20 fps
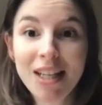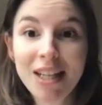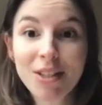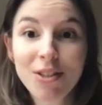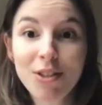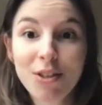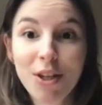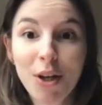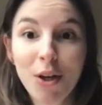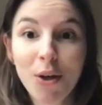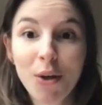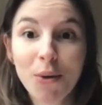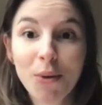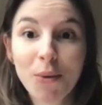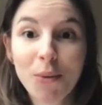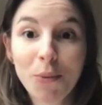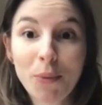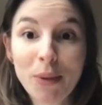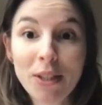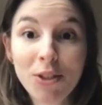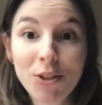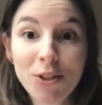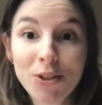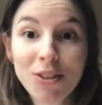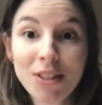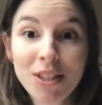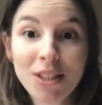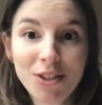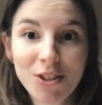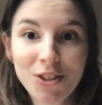So we do
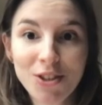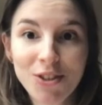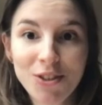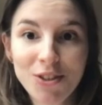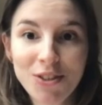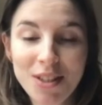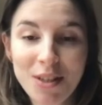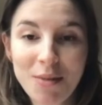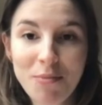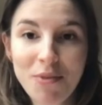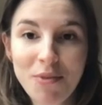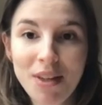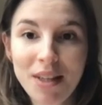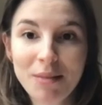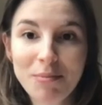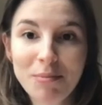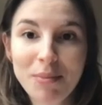need to do something,